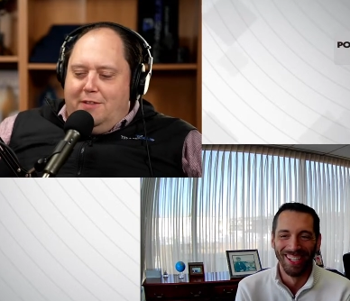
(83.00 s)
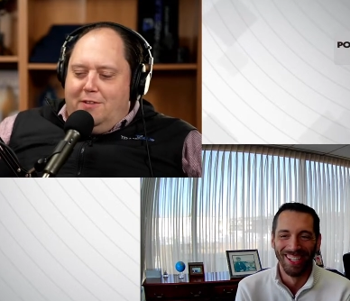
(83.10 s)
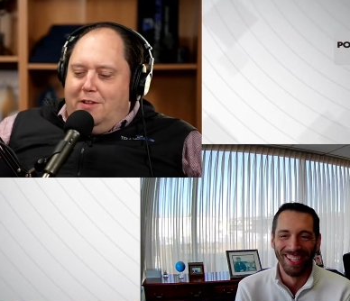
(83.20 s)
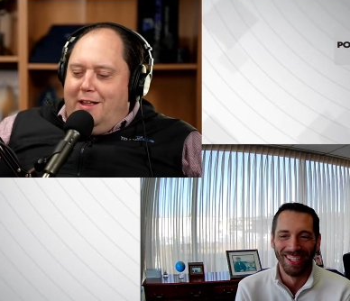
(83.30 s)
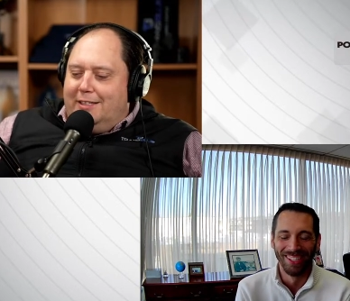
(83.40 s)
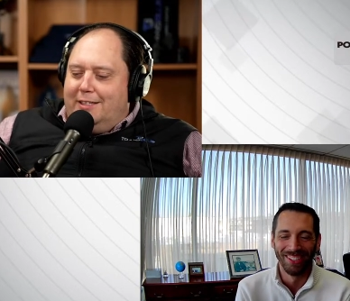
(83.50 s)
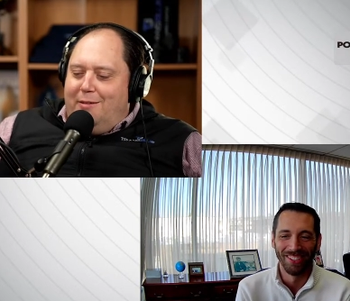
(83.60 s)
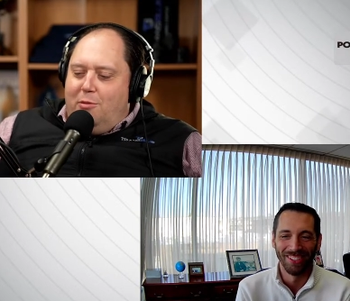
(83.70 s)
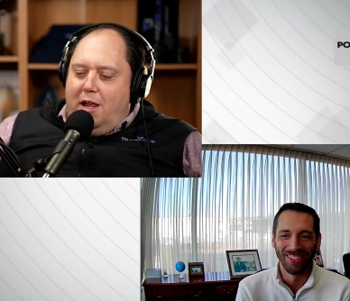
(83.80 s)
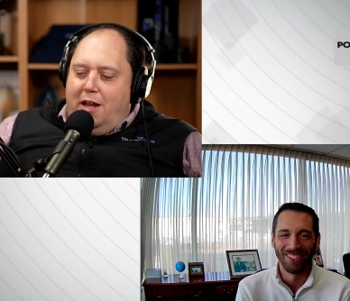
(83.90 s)
Speaker 1: getting the last
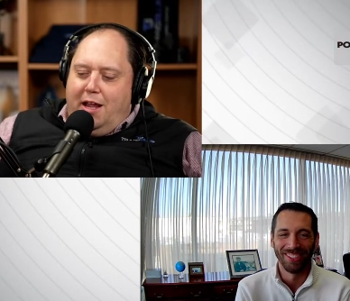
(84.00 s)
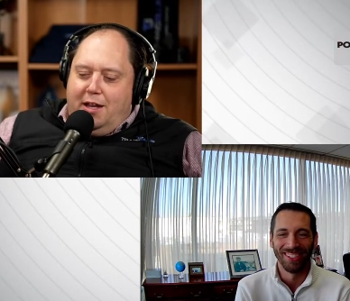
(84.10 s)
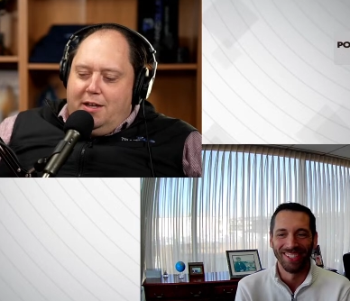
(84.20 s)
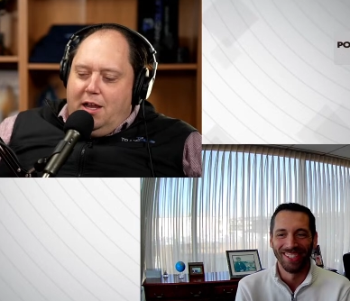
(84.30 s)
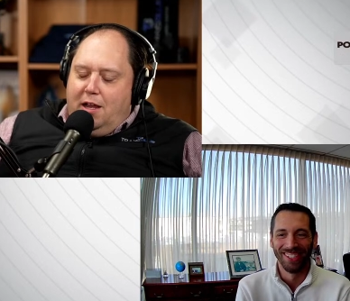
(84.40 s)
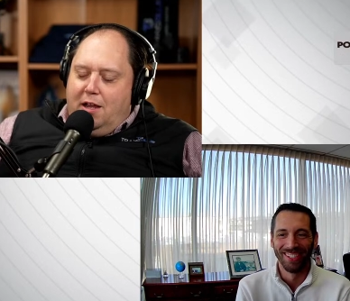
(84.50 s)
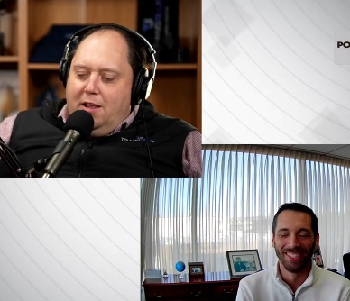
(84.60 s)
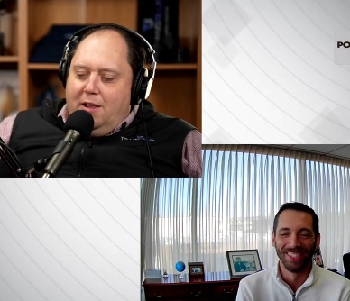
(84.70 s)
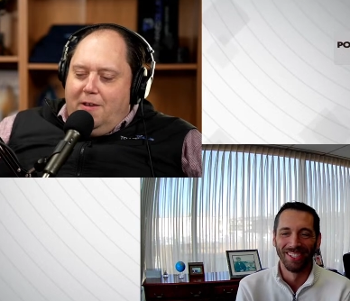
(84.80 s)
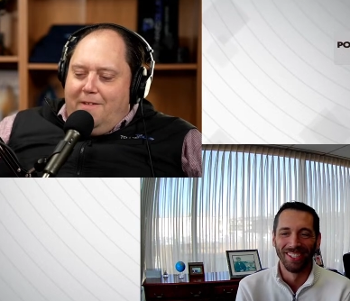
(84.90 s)
name right. And uh,
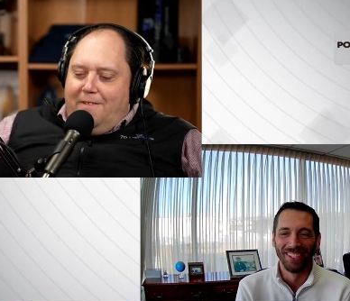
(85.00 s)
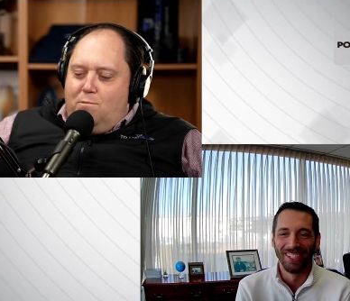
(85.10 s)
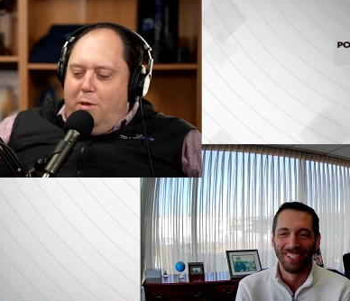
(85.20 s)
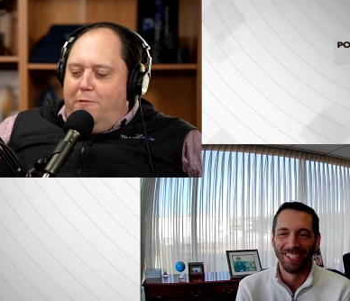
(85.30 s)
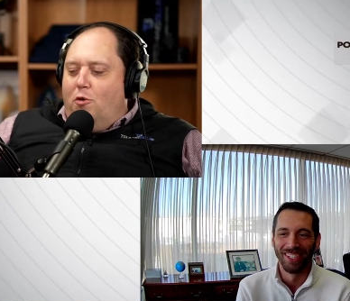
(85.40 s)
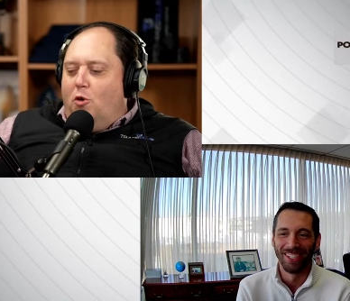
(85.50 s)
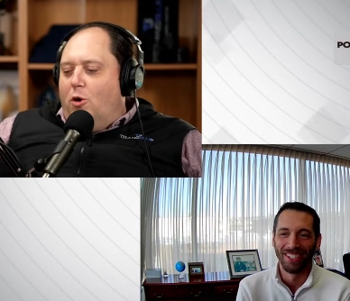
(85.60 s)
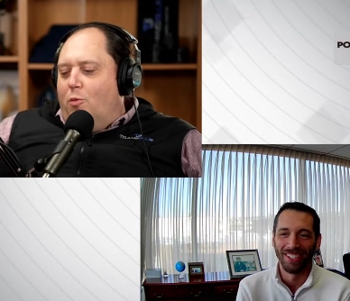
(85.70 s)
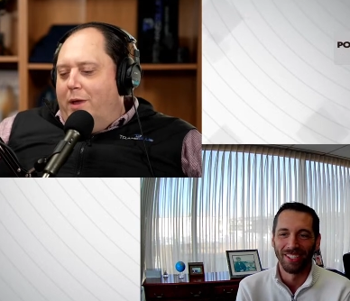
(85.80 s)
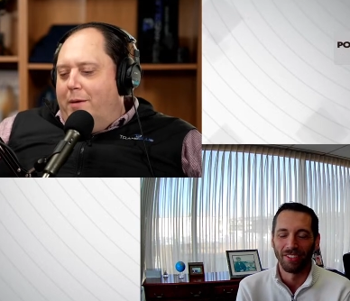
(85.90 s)

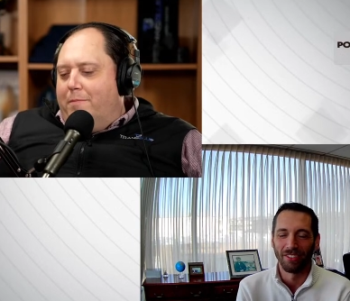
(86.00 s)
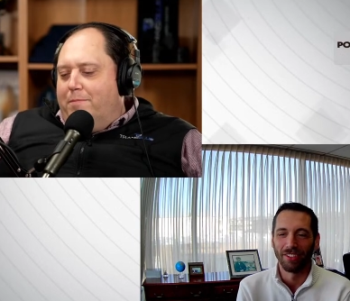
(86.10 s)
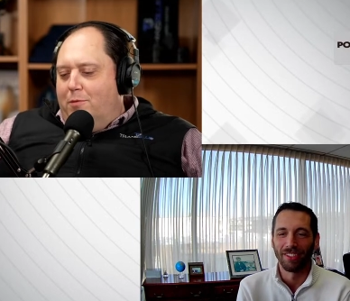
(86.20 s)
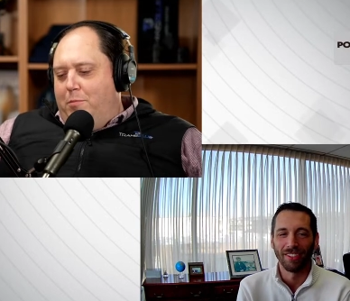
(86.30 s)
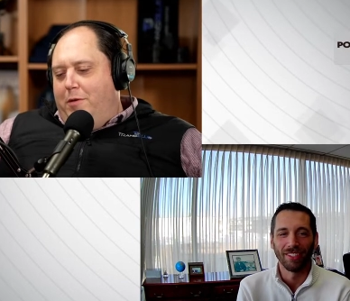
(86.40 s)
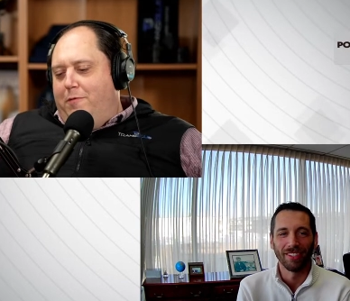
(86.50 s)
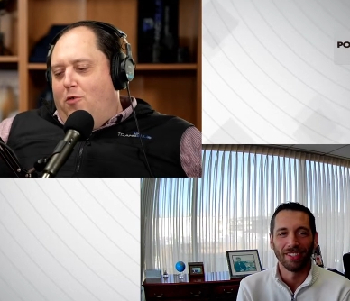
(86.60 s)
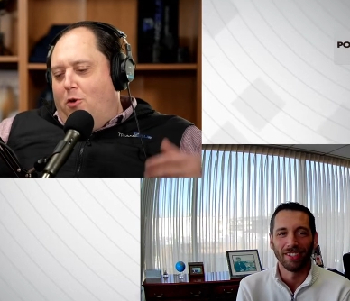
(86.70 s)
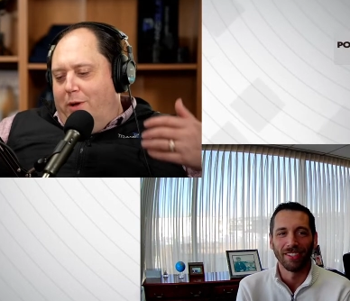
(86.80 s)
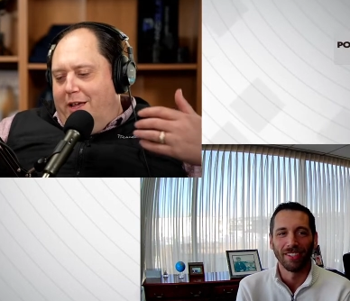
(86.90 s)
before we
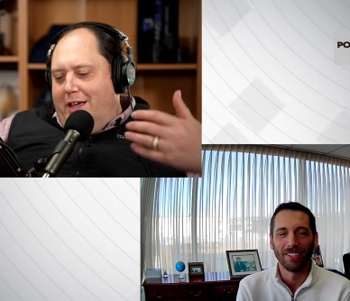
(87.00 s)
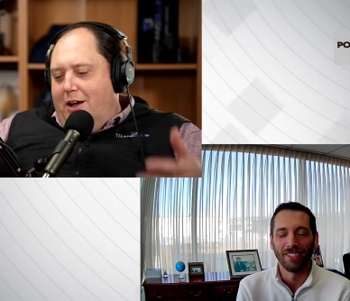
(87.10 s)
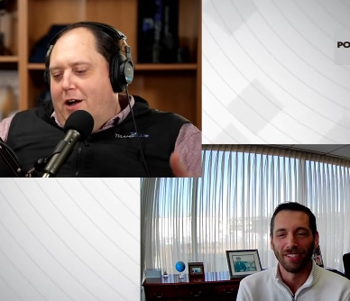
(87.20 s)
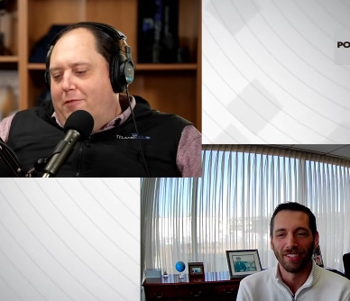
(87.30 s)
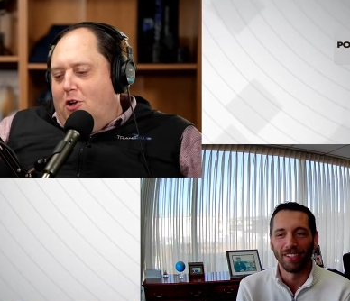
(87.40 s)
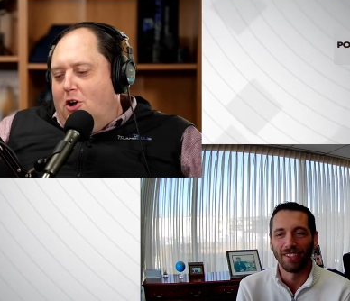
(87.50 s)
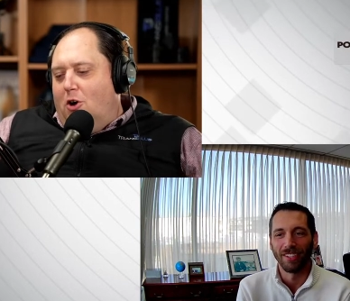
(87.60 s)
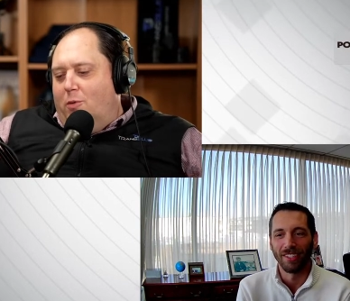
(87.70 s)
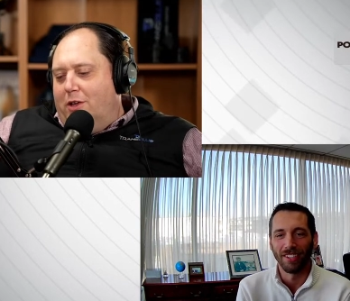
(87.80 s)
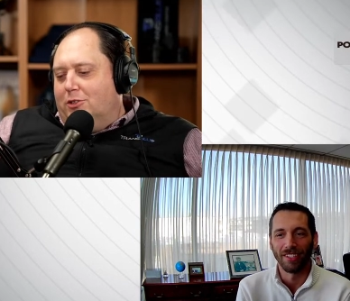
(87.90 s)
before we kick off the
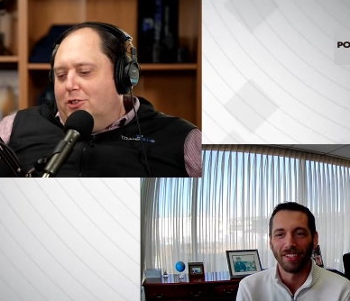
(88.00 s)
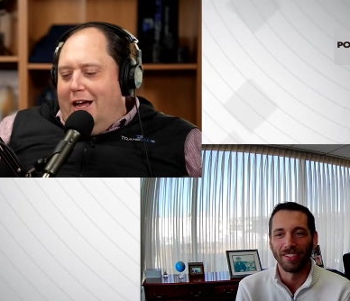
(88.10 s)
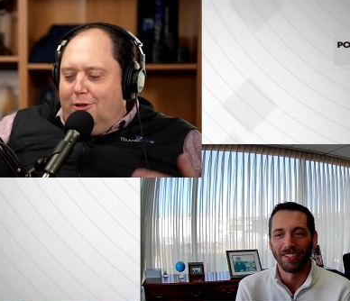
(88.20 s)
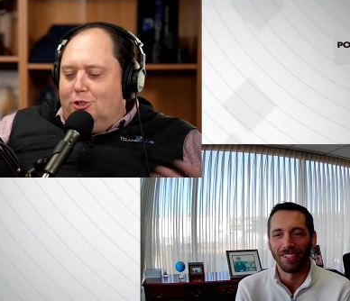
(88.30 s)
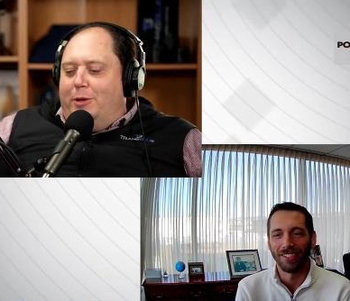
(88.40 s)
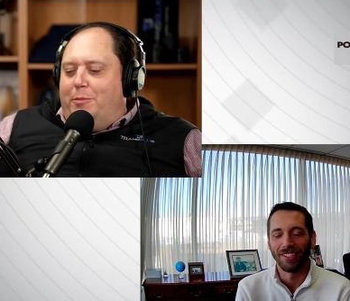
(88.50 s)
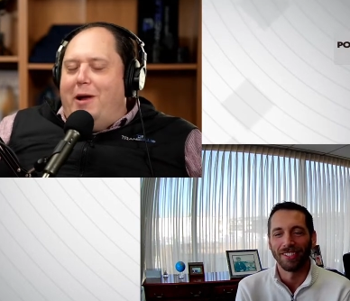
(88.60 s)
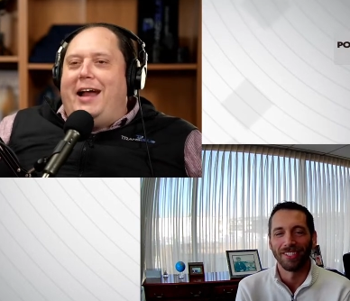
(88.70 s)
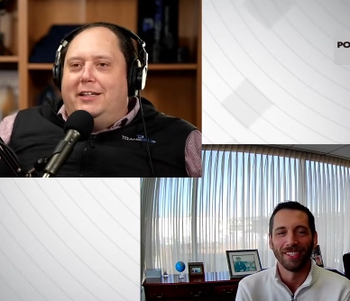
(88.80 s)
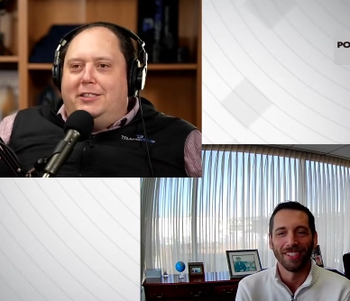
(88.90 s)
call, we usually I usually
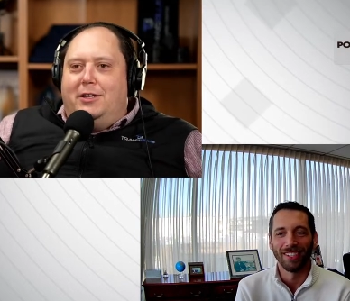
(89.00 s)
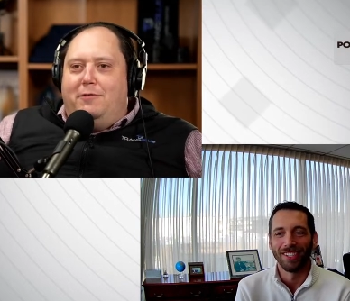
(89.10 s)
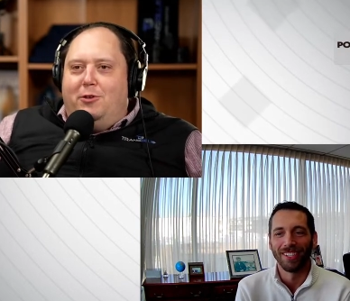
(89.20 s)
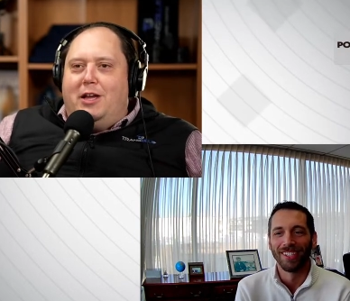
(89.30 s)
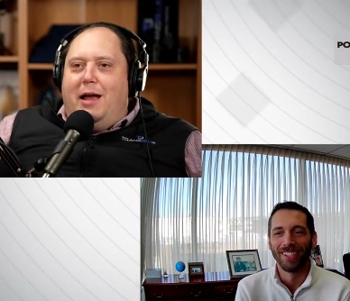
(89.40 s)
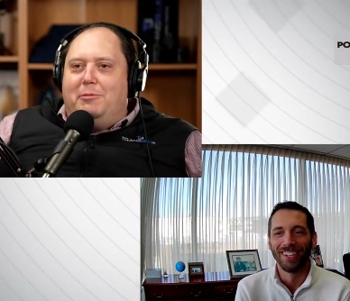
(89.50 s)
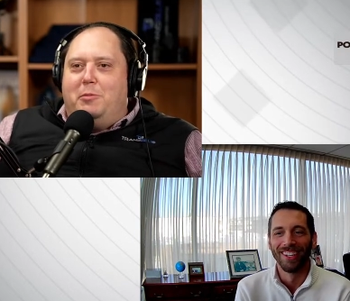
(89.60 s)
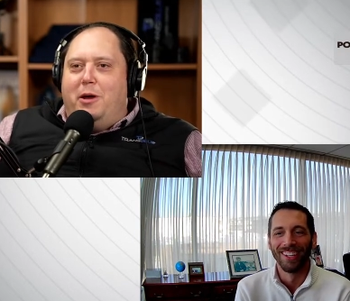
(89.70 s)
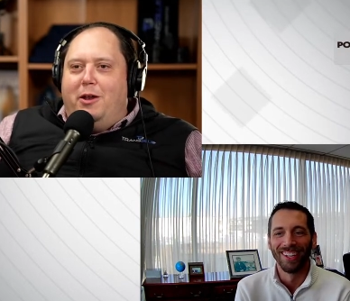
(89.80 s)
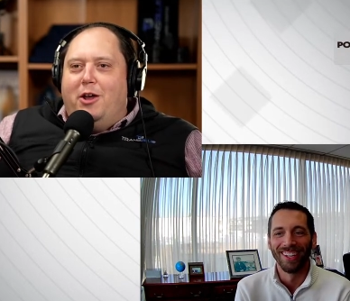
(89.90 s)
practice it a few
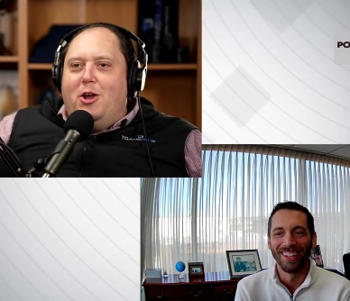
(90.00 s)
times, but